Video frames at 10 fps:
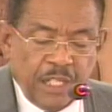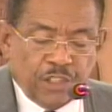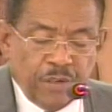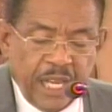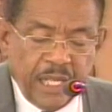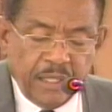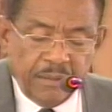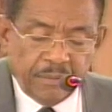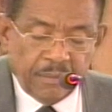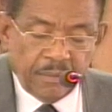and training,
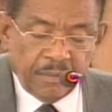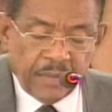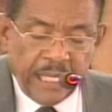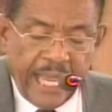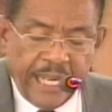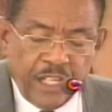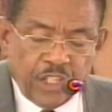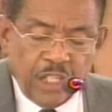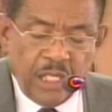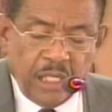
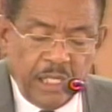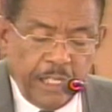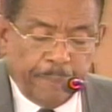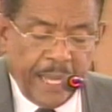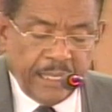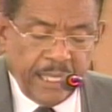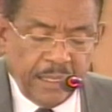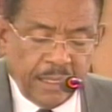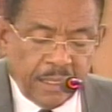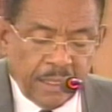energy
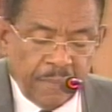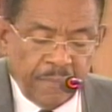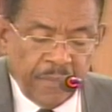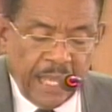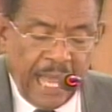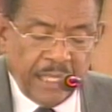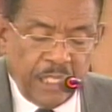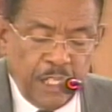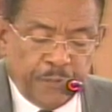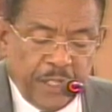independence, and
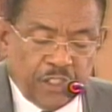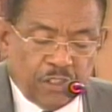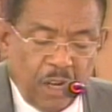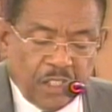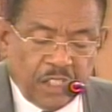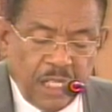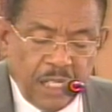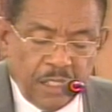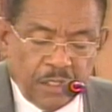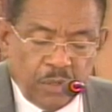
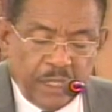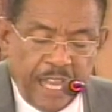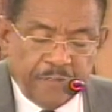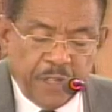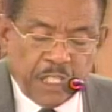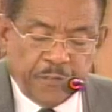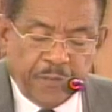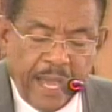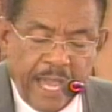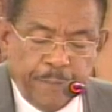infrastructure to
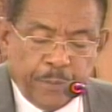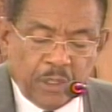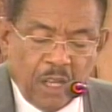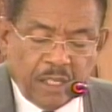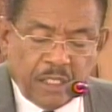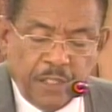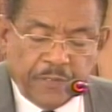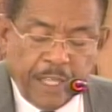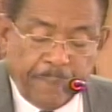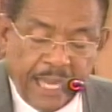diversify
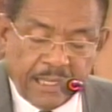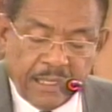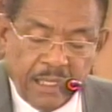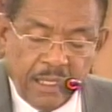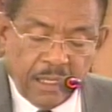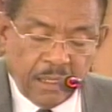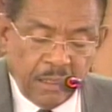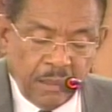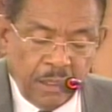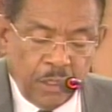productive capacities,
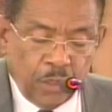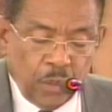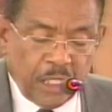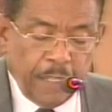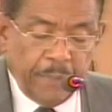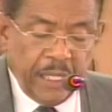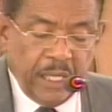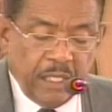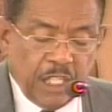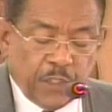
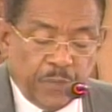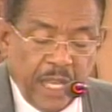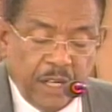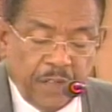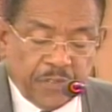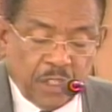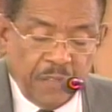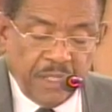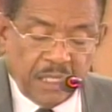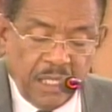notably in the sphere of
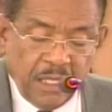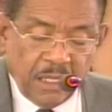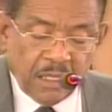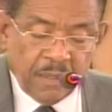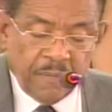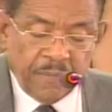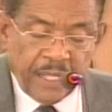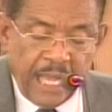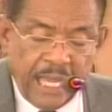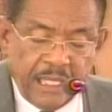services
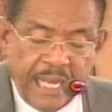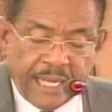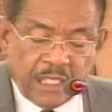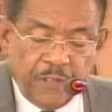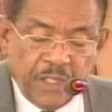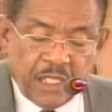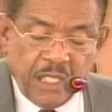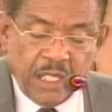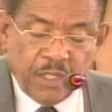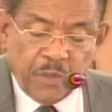and in
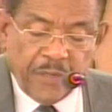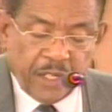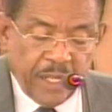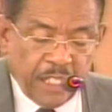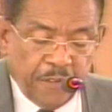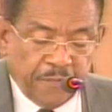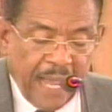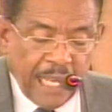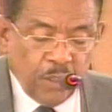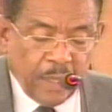activities with a greater
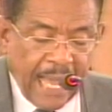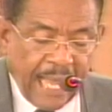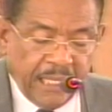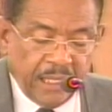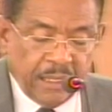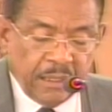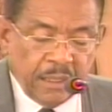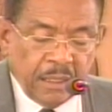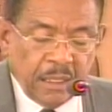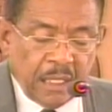value added
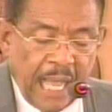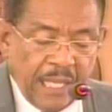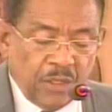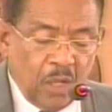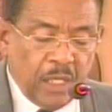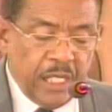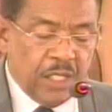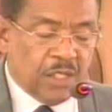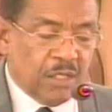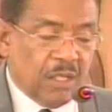and
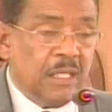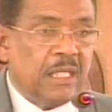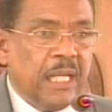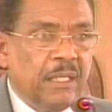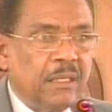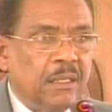knowledge content.